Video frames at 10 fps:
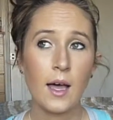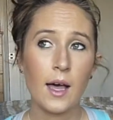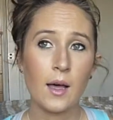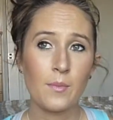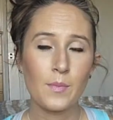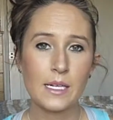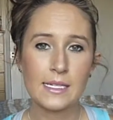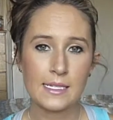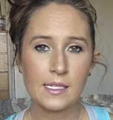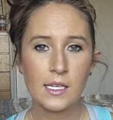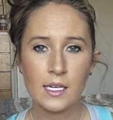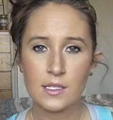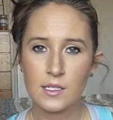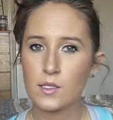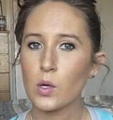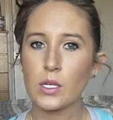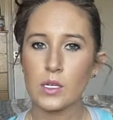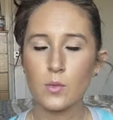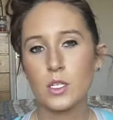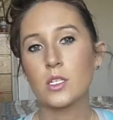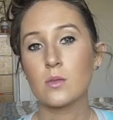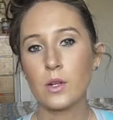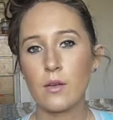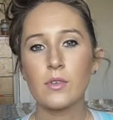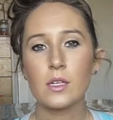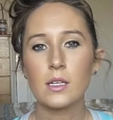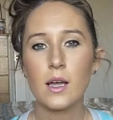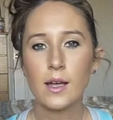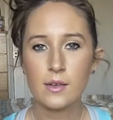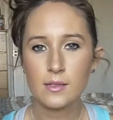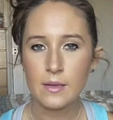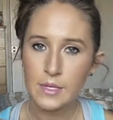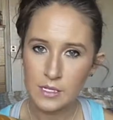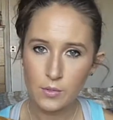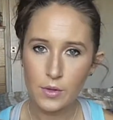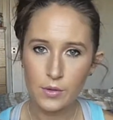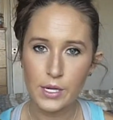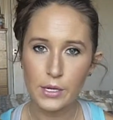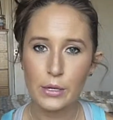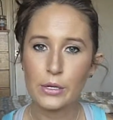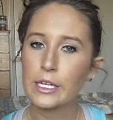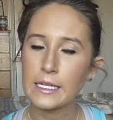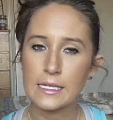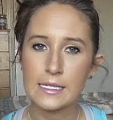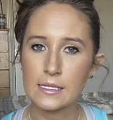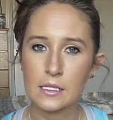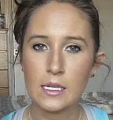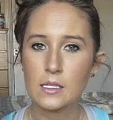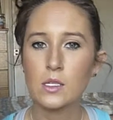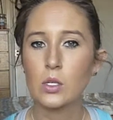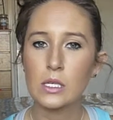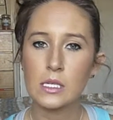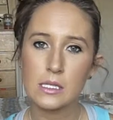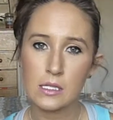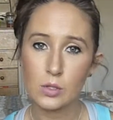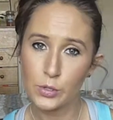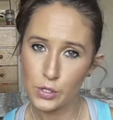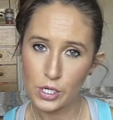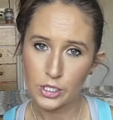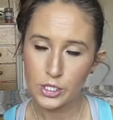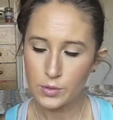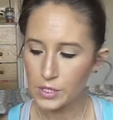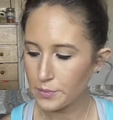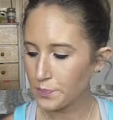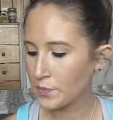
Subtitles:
But it doesn't get soggy, which is what I really like, because I mix it with Greek yogurt and it doesn't get soggy. There's still a bit of crunch to it.